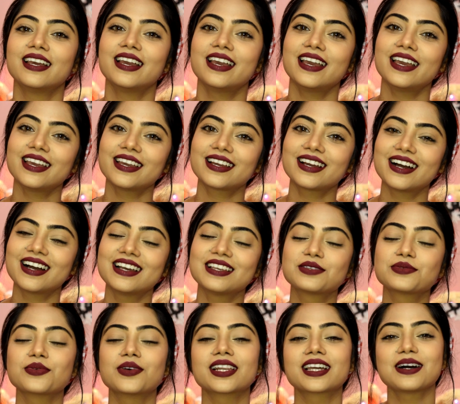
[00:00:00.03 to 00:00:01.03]
Hey guys,
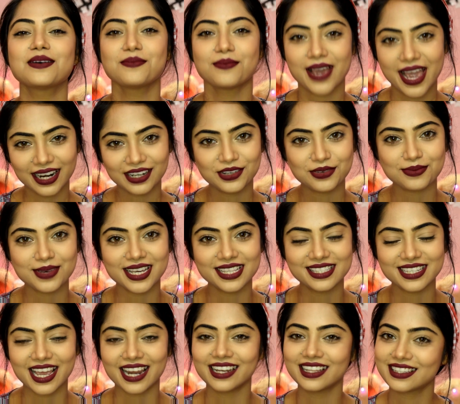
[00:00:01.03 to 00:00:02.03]
welcome back to my
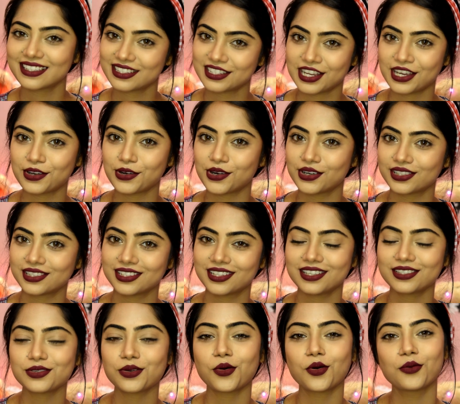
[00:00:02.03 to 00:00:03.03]
channel Stay
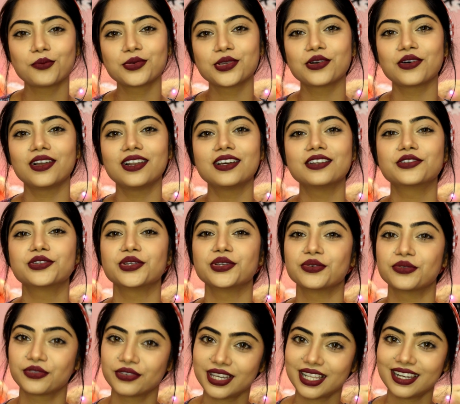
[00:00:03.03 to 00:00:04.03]
Gorgeous. Hope you all are doing
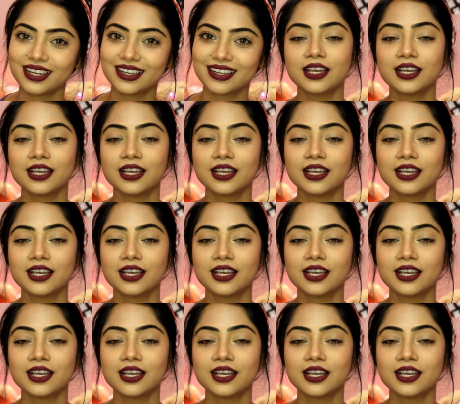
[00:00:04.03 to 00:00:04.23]
well.